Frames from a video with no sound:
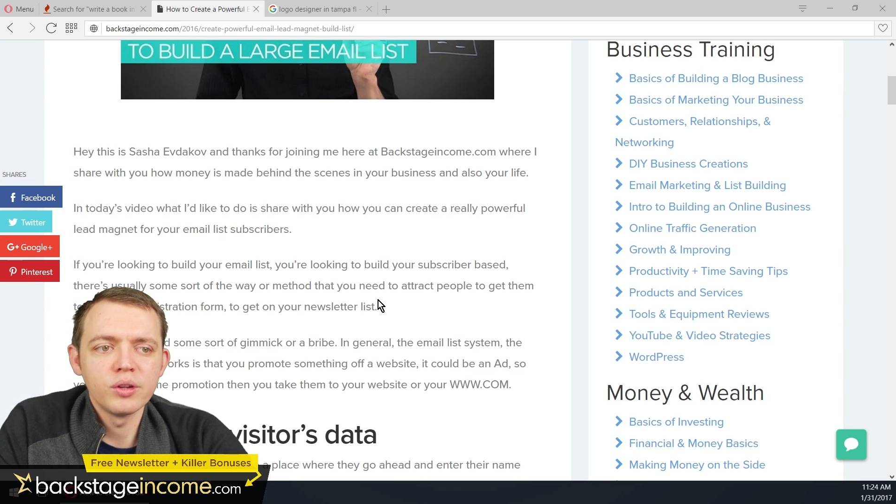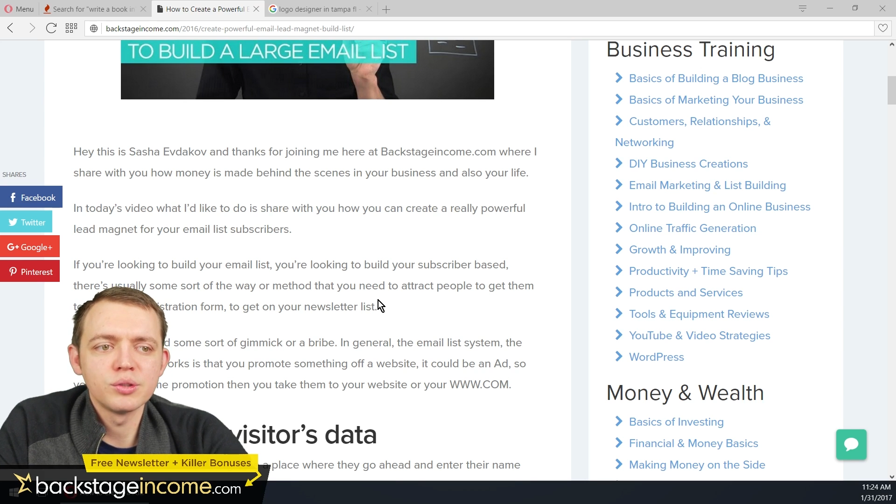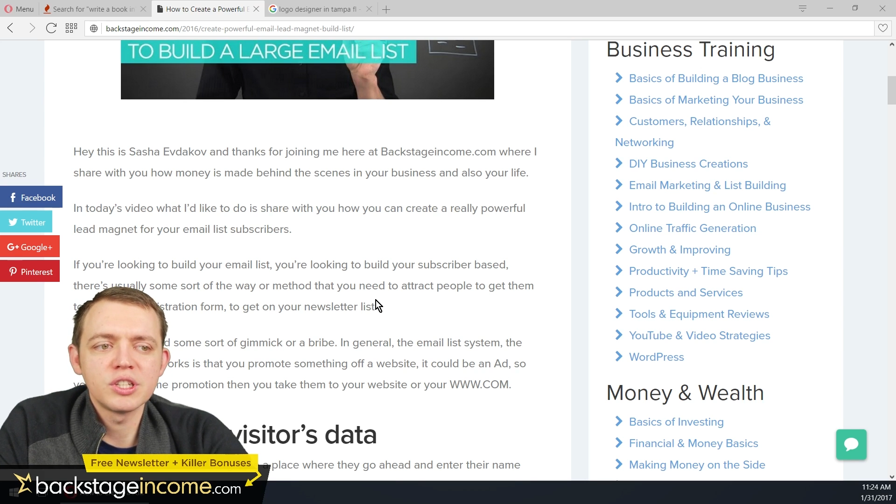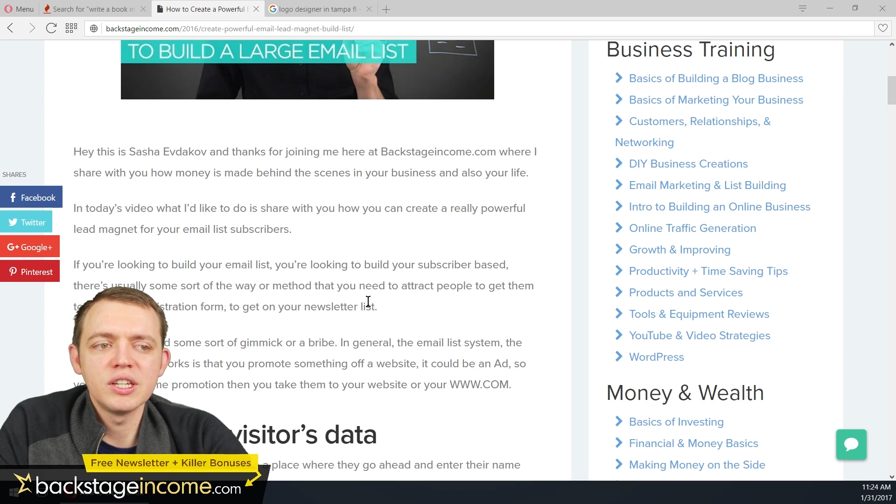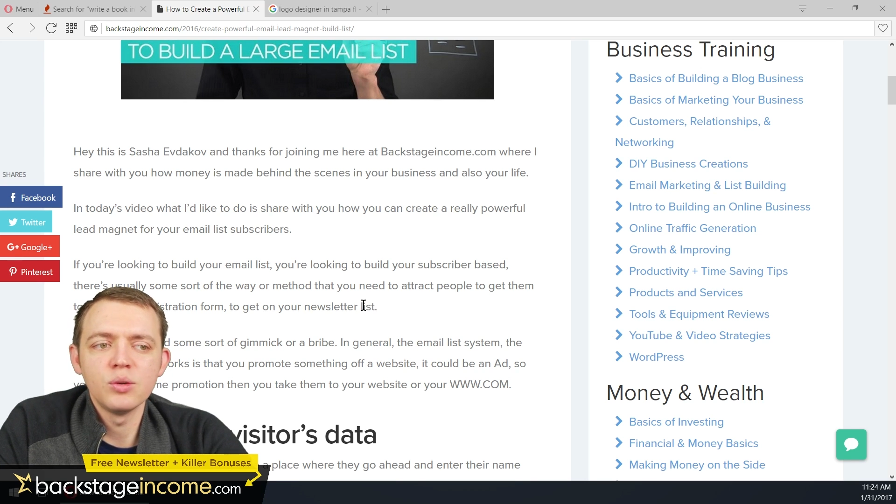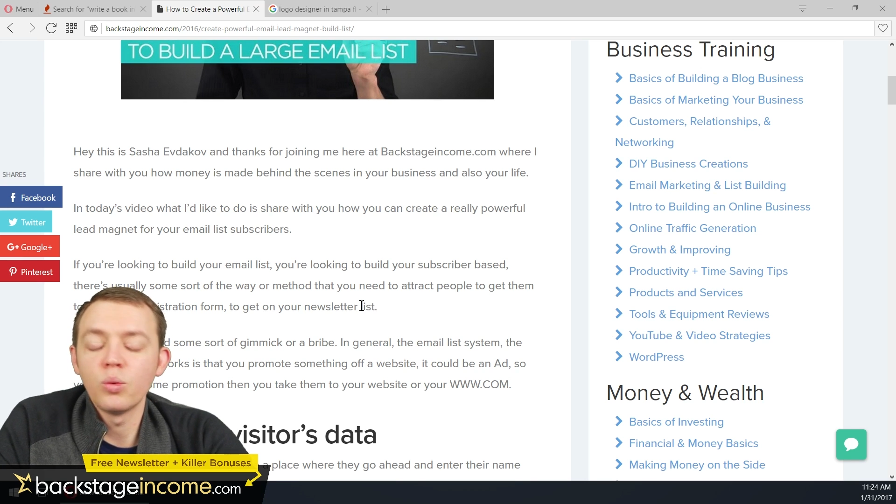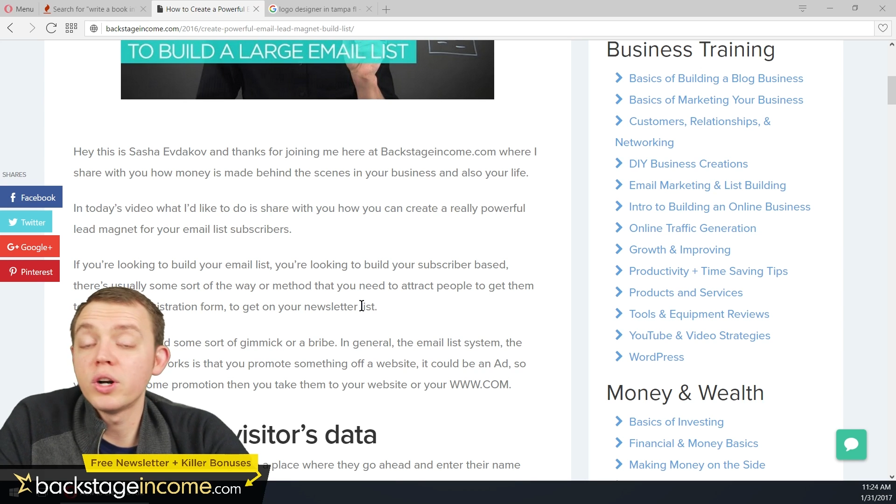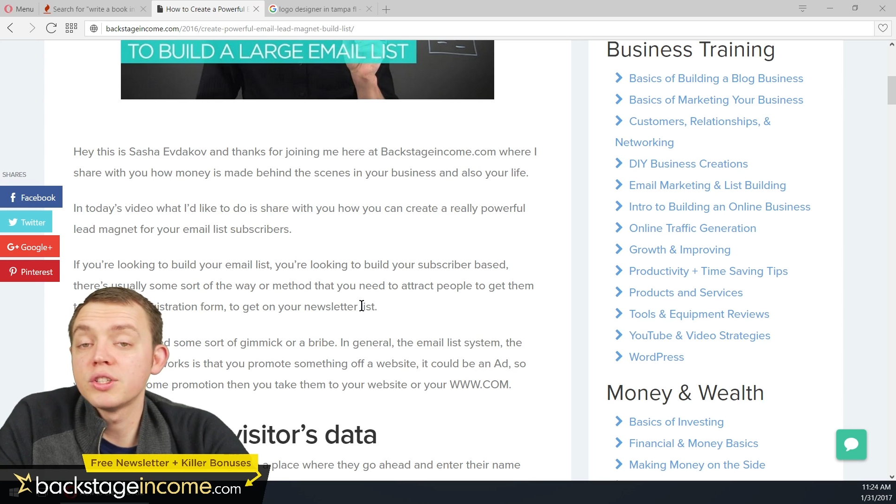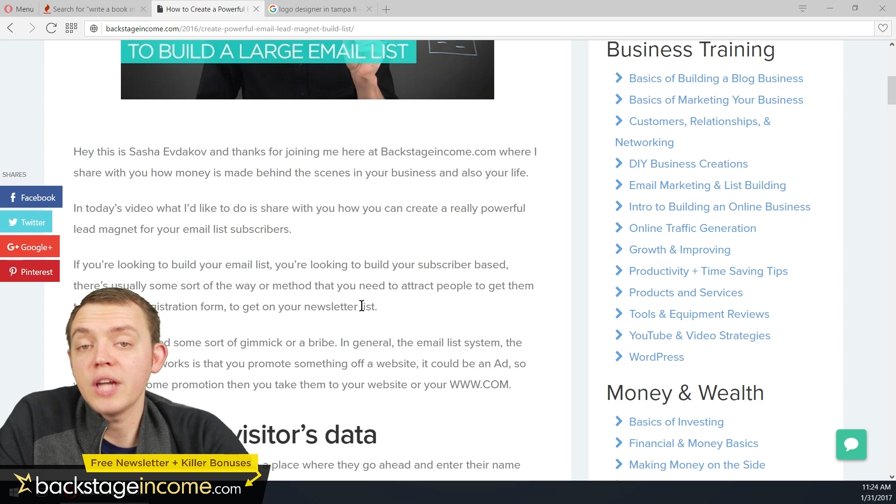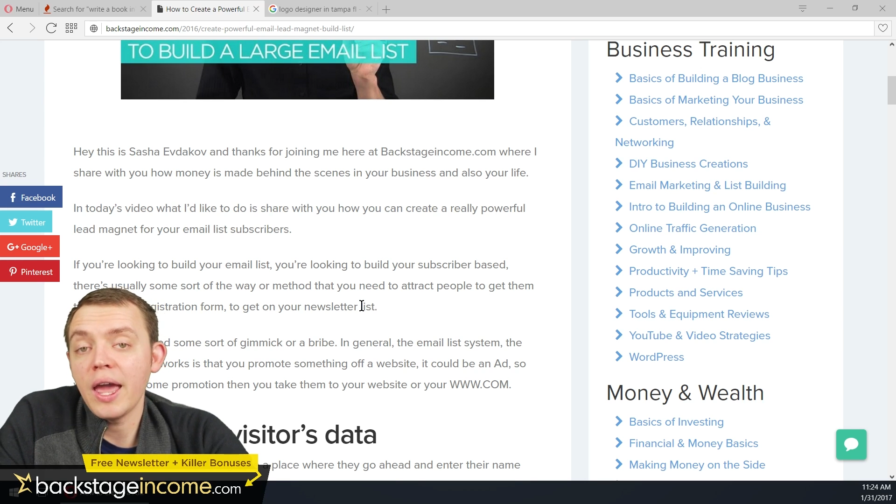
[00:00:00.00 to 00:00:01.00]
those
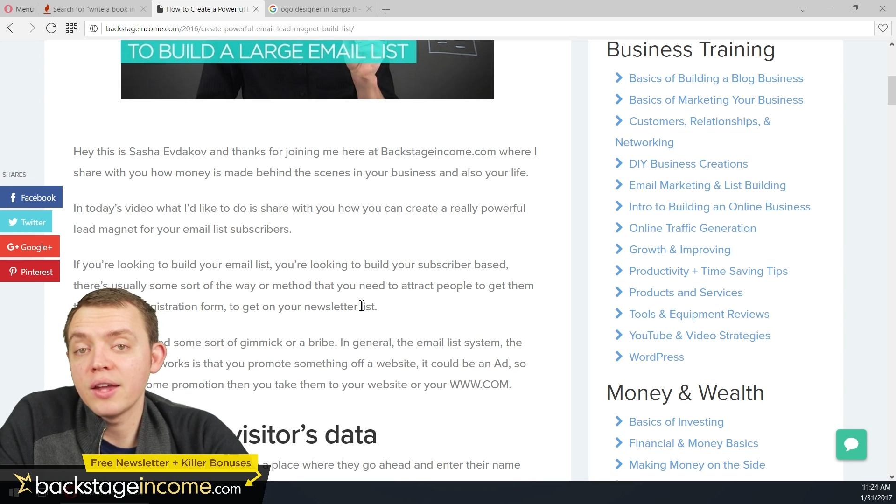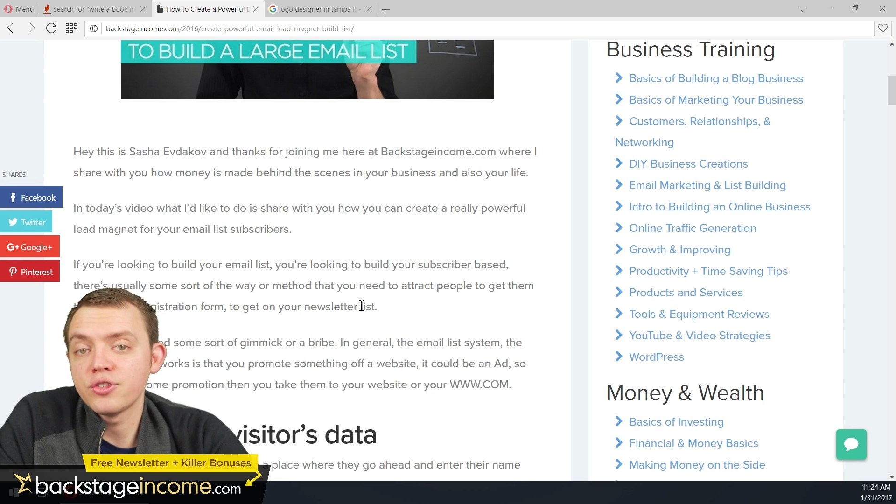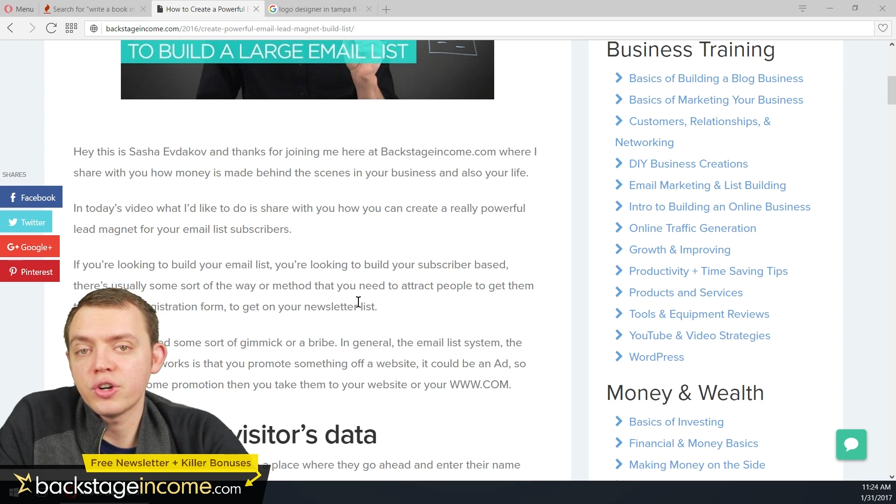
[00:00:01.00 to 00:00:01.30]
keywords and